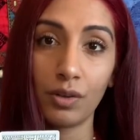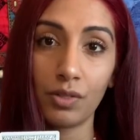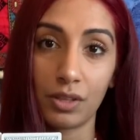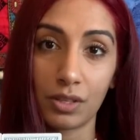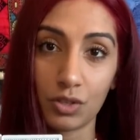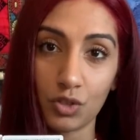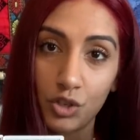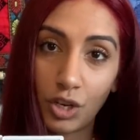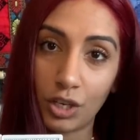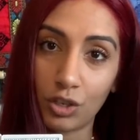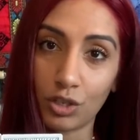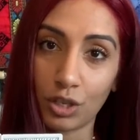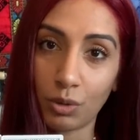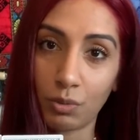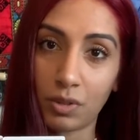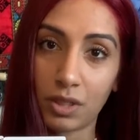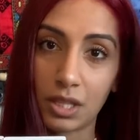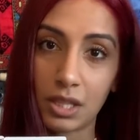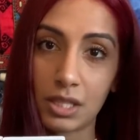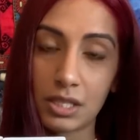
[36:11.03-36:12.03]
It's changing
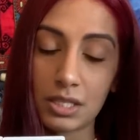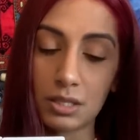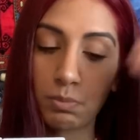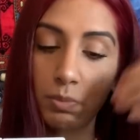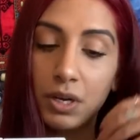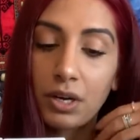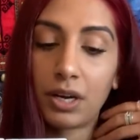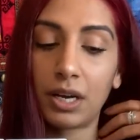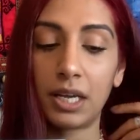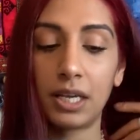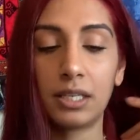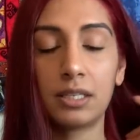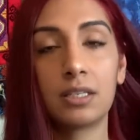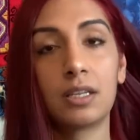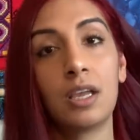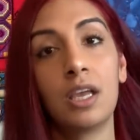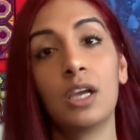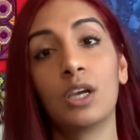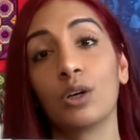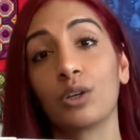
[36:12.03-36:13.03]
within the spirit.
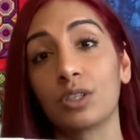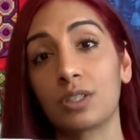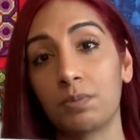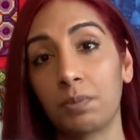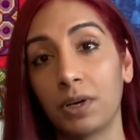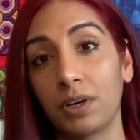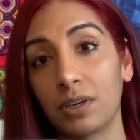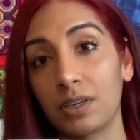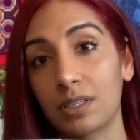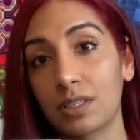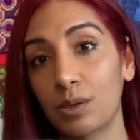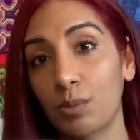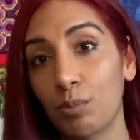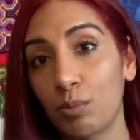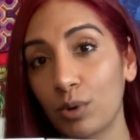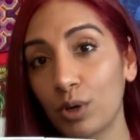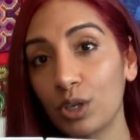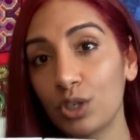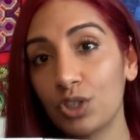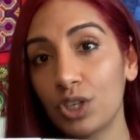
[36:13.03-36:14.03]
Your spirit is
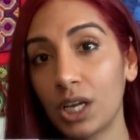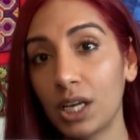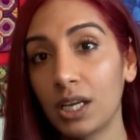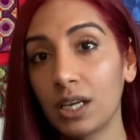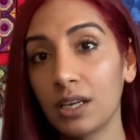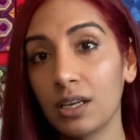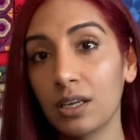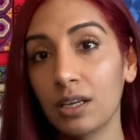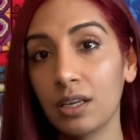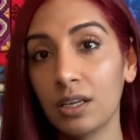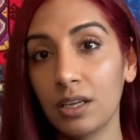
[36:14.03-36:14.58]
emerging.